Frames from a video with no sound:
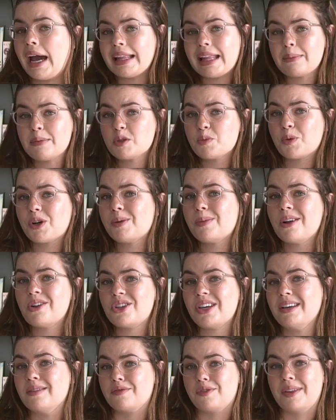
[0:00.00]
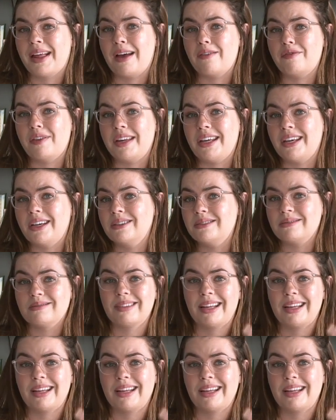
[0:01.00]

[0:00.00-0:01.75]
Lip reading: And that was pretty much it for that video.